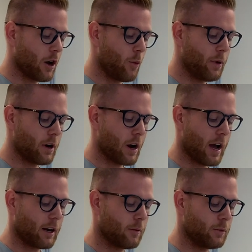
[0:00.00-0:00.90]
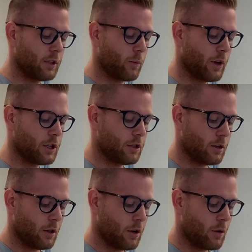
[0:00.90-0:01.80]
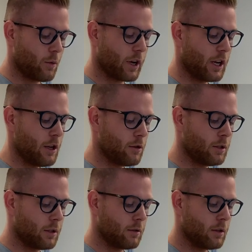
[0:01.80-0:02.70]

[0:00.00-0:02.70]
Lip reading: open our items in which we're gonna use.